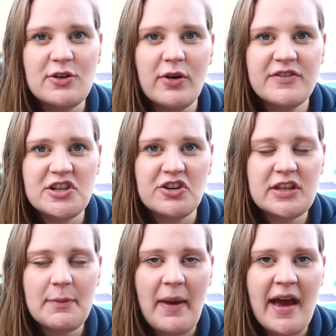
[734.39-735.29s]
I know I've shared
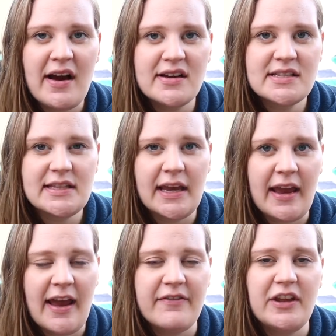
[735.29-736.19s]
in the past, like
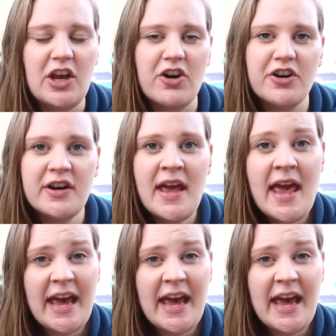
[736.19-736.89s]
I have the yarn